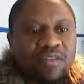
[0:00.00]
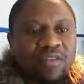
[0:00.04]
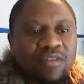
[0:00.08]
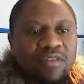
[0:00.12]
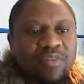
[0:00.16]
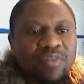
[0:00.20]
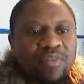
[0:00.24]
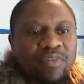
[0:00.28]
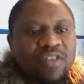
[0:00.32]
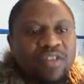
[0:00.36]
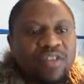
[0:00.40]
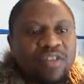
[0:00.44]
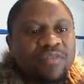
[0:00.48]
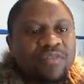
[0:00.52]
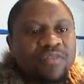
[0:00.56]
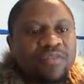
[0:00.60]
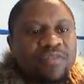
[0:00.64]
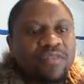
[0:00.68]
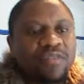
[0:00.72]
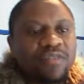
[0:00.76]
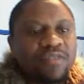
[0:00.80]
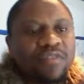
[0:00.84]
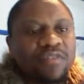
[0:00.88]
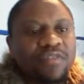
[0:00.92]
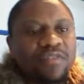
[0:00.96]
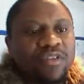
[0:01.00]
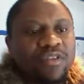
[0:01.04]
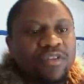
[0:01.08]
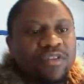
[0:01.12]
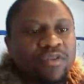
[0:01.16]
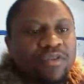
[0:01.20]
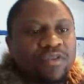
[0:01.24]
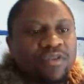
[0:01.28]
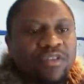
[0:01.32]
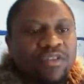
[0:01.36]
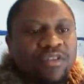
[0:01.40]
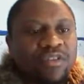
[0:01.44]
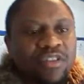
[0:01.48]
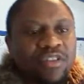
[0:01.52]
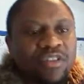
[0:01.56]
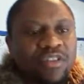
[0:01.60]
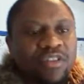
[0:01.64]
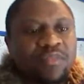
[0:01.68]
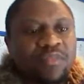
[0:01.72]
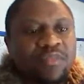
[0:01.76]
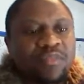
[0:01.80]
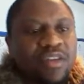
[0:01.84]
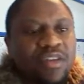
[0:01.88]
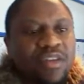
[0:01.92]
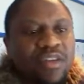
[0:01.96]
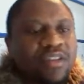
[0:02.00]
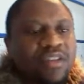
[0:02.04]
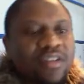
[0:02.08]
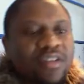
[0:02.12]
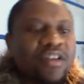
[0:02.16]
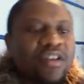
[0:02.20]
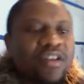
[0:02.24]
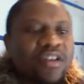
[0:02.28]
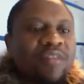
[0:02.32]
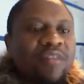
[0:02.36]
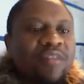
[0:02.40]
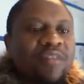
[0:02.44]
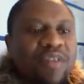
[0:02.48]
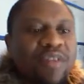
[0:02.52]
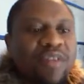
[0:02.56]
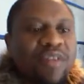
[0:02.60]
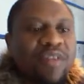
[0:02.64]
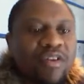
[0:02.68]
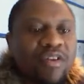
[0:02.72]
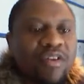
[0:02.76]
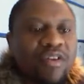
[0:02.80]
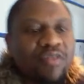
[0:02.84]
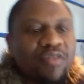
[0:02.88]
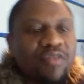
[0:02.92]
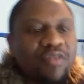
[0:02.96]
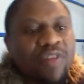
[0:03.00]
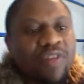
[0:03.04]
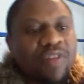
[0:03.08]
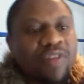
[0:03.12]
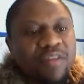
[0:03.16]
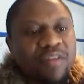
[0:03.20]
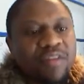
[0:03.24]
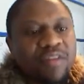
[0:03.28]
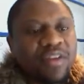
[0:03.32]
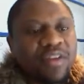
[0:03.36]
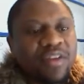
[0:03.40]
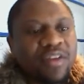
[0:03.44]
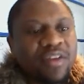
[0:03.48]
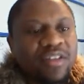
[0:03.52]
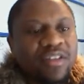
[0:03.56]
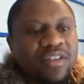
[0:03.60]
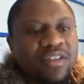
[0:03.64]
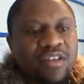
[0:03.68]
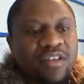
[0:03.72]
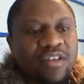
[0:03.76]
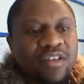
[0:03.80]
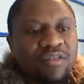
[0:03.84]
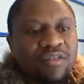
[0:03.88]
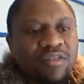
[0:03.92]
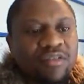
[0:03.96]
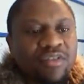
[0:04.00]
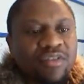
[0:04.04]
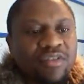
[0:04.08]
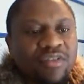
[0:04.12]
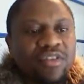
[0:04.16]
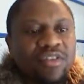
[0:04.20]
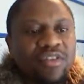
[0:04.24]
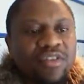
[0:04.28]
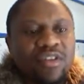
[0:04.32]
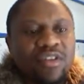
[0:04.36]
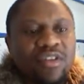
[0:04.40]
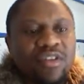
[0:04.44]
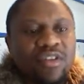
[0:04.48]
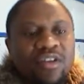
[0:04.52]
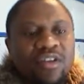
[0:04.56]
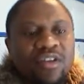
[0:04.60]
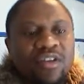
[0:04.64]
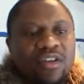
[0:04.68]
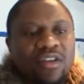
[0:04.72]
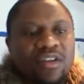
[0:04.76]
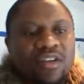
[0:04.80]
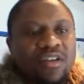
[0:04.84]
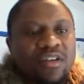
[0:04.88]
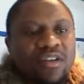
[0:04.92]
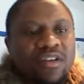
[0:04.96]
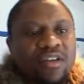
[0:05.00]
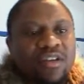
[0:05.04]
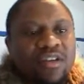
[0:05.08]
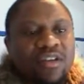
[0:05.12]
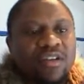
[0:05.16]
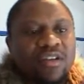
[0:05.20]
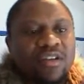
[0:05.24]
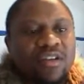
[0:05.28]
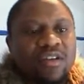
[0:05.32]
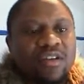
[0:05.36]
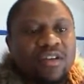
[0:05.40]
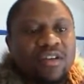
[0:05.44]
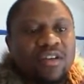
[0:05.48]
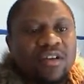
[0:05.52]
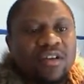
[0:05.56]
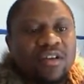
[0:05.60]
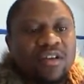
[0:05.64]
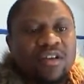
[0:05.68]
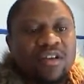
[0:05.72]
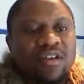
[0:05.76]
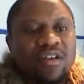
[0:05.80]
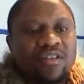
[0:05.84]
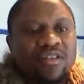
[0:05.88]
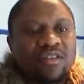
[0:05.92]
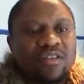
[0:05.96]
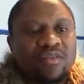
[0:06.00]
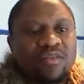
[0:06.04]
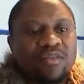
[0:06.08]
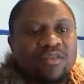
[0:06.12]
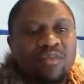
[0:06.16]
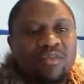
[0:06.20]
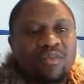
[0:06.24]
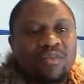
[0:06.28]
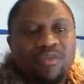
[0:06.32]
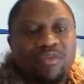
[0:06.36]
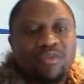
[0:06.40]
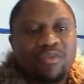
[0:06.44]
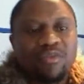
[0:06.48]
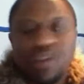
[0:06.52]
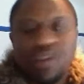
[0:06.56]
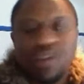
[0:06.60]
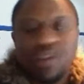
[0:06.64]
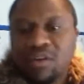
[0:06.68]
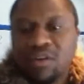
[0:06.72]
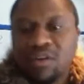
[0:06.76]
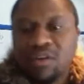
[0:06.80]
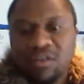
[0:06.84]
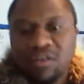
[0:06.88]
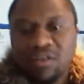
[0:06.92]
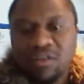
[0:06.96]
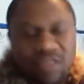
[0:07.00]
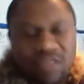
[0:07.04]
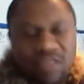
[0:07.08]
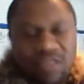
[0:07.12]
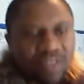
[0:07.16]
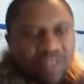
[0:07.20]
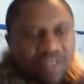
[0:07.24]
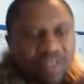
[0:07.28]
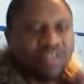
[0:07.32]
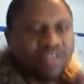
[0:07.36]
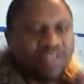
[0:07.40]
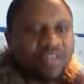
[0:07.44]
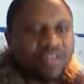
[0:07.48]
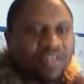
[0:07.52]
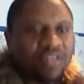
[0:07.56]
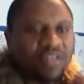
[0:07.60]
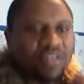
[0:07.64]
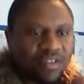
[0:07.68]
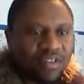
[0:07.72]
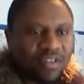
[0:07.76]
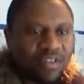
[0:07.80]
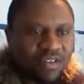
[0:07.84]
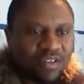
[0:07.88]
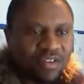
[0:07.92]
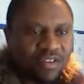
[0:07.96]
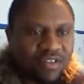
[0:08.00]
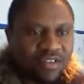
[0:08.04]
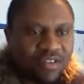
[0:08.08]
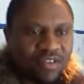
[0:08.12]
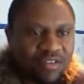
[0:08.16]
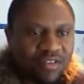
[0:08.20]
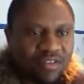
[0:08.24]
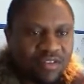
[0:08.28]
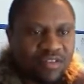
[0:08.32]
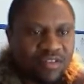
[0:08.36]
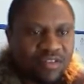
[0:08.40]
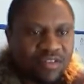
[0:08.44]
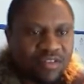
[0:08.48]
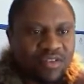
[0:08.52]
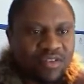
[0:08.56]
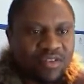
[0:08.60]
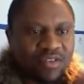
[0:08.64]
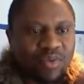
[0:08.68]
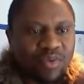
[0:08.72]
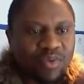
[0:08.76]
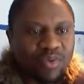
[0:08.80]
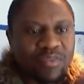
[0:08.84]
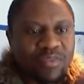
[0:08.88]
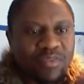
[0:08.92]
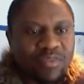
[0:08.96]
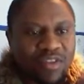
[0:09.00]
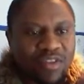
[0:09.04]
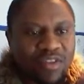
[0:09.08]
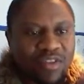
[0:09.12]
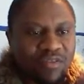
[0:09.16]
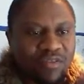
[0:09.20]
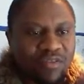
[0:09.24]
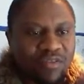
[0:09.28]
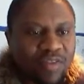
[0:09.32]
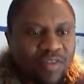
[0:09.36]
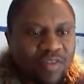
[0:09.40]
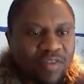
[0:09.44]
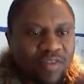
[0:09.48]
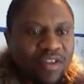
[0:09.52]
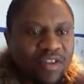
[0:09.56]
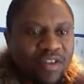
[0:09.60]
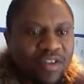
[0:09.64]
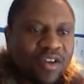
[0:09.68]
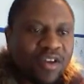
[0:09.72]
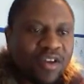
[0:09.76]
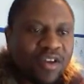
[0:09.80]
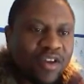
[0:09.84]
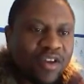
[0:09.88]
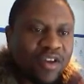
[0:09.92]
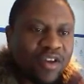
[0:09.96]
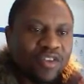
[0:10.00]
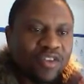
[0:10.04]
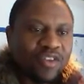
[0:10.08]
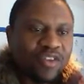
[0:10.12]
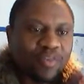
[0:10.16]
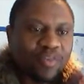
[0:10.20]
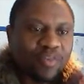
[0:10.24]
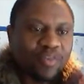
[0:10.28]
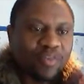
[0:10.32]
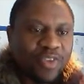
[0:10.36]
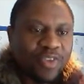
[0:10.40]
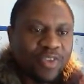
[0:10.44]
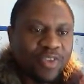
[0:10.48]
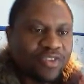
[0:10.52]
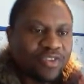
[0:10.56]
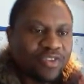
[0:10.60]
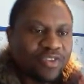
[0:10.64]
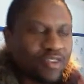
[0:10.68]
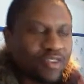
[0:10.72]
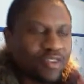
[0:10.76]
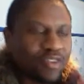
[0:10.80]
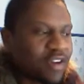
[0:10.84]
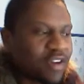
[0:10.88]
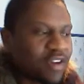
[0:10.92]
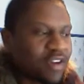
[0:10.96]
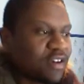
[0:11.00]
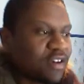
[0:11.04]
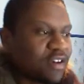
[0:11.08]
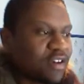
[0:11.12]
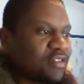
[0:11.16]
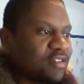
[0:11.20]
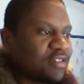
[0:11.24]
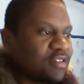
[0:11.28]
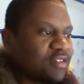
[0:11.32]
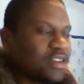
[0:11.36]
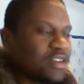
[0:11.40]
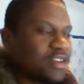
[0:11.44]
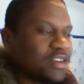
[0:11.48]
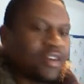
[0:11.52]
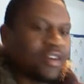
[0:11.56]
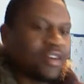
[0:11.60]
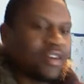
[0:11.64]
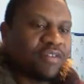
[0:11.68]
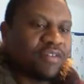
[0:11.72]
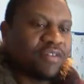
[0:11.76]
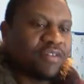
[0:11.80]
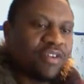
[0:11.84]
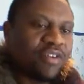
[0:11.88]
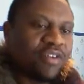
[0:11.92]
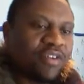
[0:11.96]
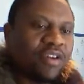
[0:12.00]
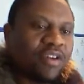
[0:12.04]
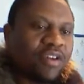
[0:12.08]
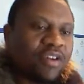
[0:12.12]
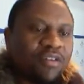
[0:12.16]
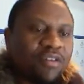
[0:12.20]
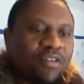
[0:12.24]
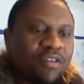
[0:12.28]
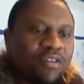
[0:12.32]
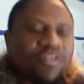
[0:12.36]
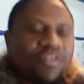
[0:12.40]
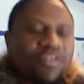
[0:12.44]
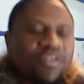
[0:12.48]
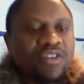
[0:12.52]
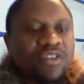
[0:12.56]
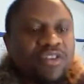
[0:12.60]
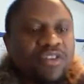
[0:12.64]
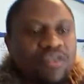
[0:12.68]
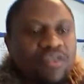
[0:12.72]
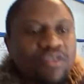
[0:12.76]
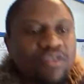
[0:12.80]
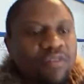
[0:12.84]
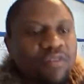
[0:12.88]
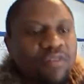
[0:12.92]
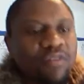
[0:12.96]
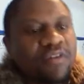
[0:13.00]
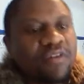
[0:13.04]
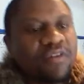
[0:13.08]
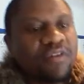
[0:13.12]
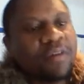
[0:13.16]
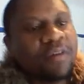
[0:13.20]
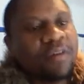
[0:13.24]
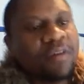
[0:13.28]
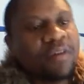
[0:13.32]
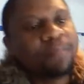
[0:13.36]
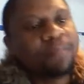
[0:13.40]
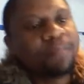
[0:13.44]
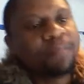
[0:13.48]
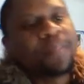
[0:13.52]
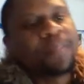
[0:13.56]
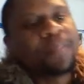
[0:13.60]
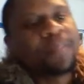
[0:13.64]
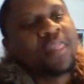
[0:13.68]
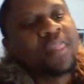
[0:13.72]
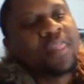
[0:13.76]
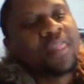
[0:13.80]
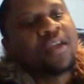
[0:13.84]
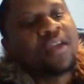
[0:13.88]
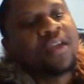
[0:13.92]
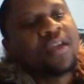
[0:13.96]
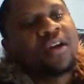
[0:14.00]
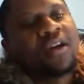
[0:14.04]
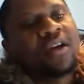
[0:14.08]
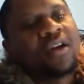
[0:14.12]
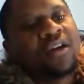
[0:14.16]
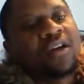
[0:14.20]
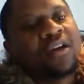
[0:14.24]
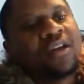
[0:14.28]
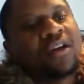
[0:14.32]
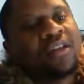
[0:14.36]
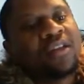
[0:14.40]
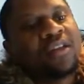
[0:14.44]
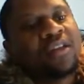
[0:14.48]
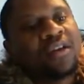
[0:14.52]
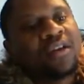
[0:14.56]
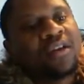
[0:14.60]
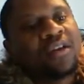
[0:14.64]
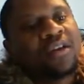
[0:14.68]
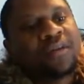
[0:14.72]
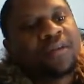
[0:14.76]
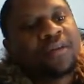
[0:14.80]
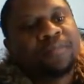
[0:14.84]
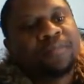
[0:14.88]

please feel free to contact me anytime you find my details as we move along on this website of mine. So please look around. I've got a lot of things to offer, and a